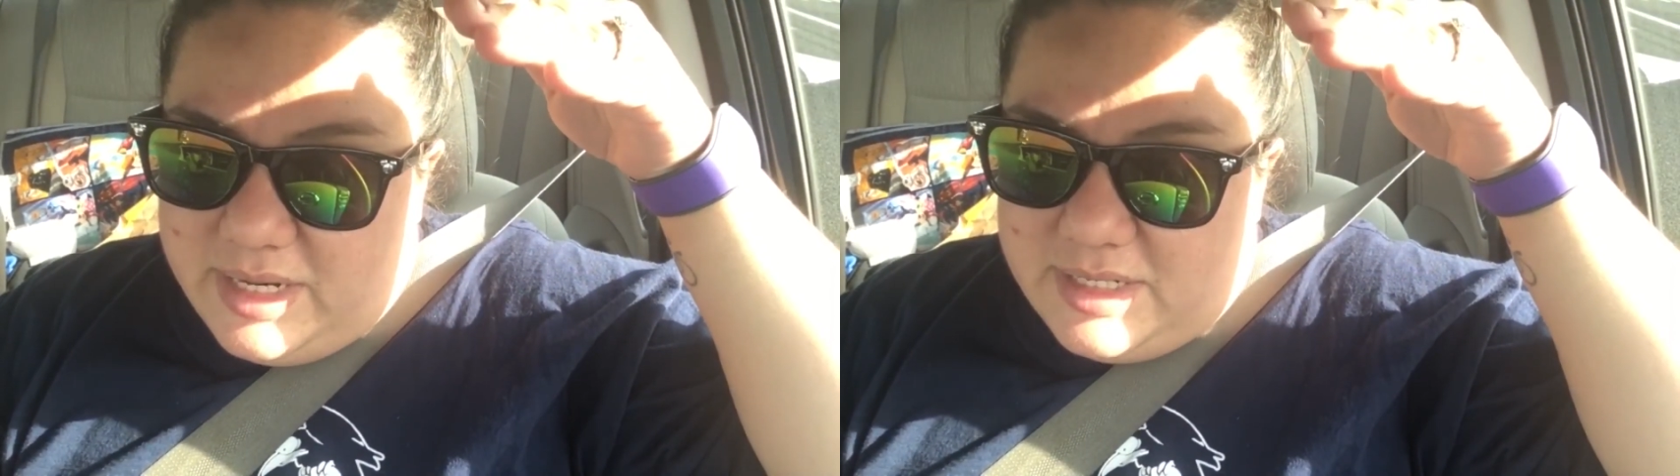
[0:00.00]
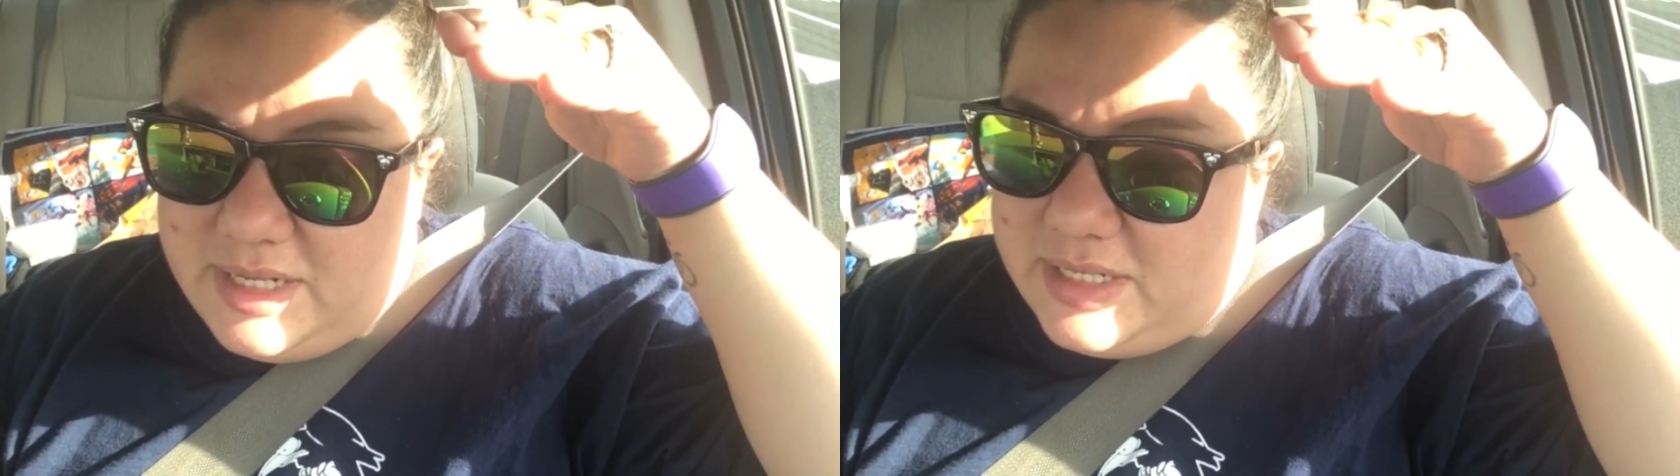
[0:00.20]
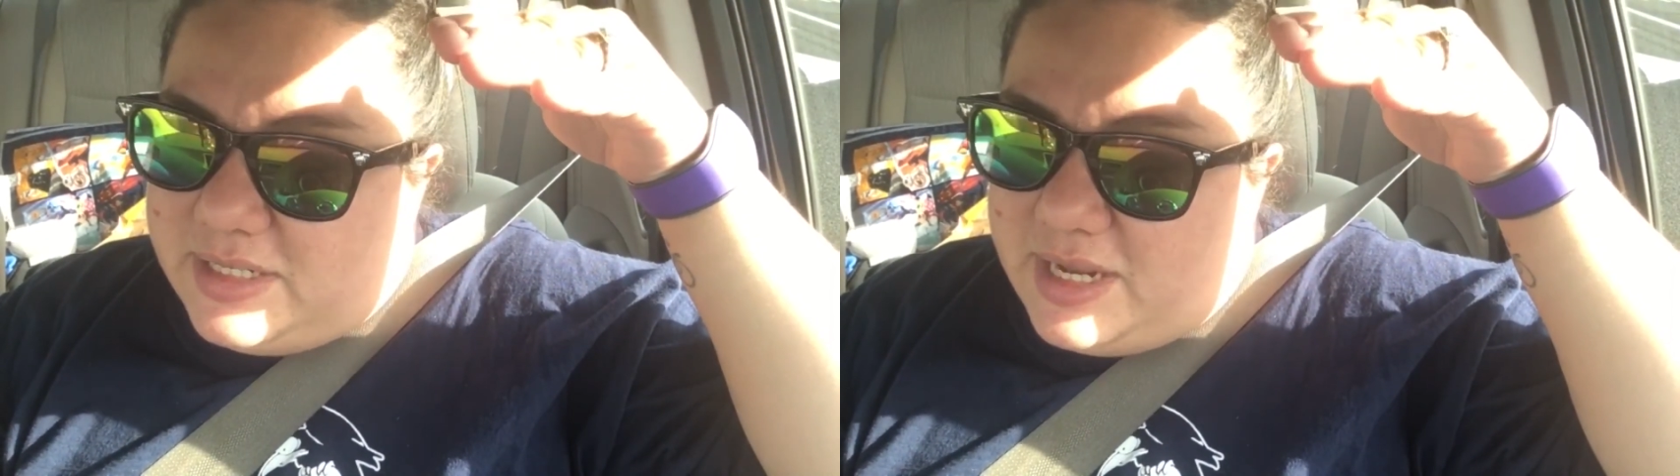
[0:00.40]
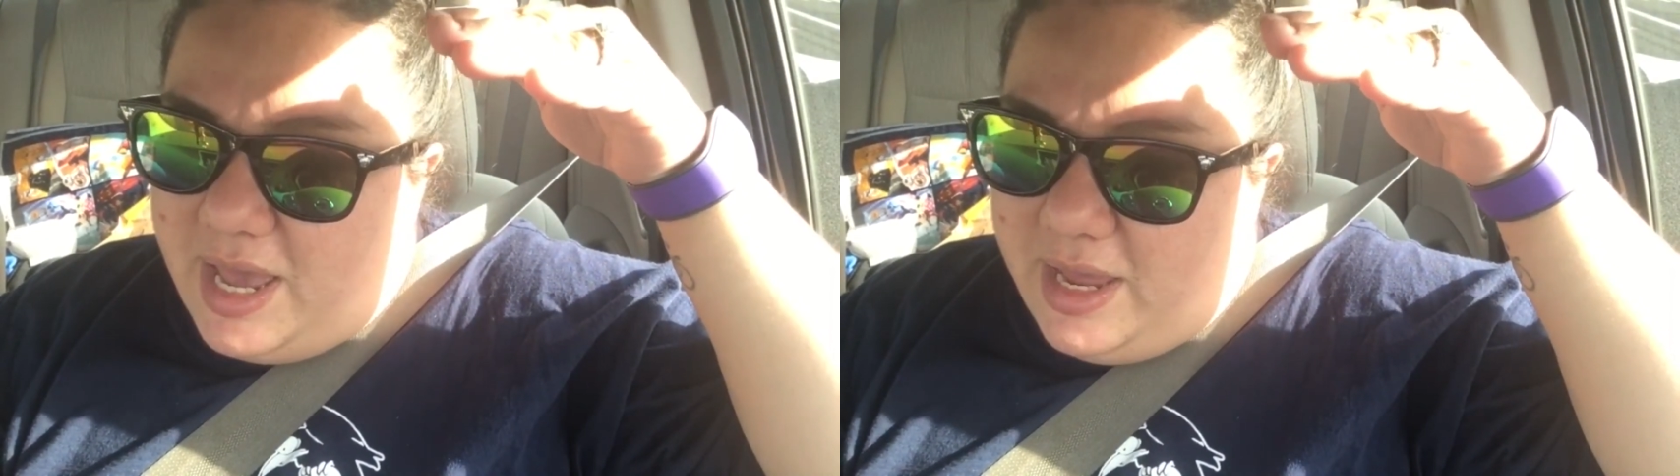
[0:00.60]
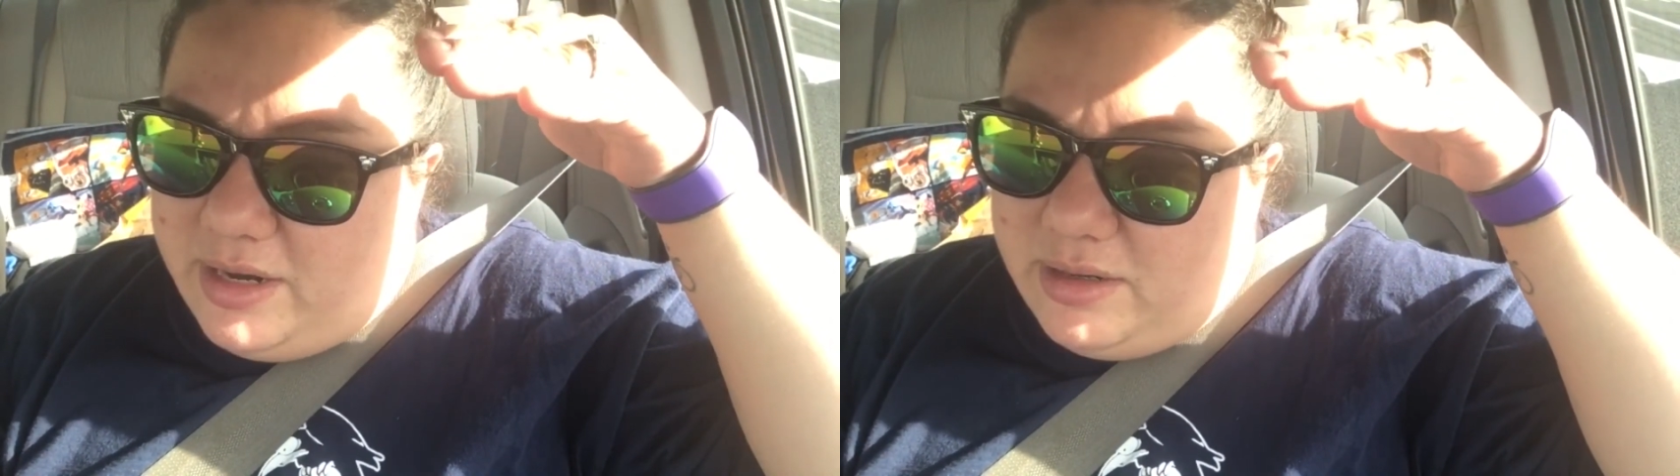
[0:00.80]

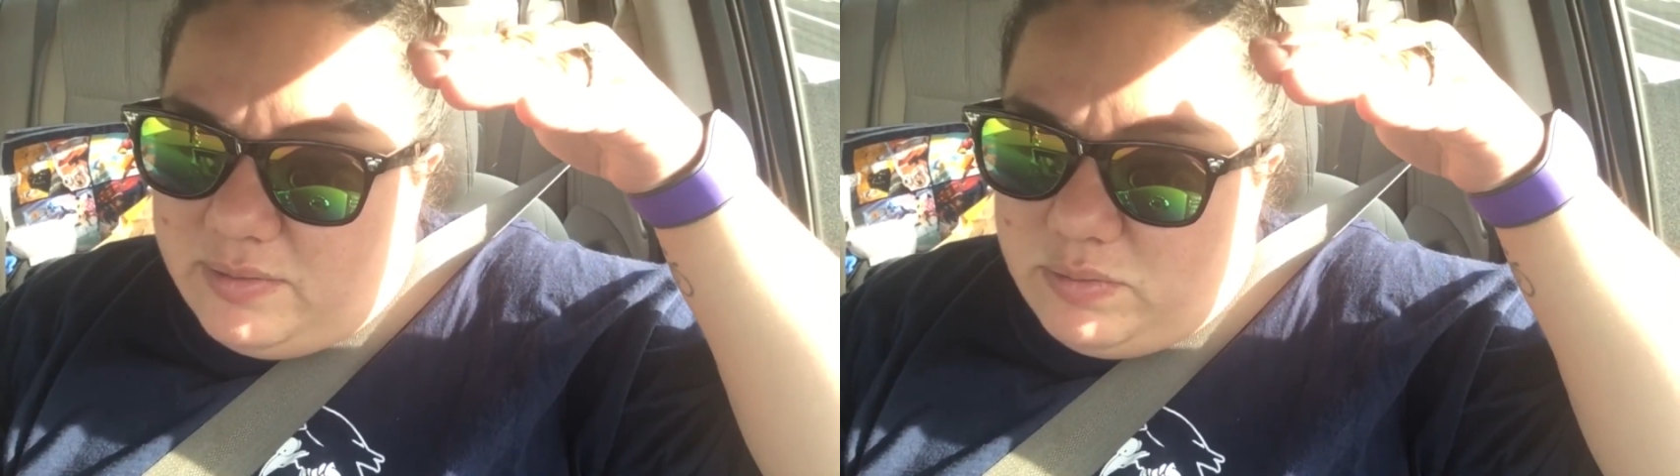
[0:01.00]
Dizdad.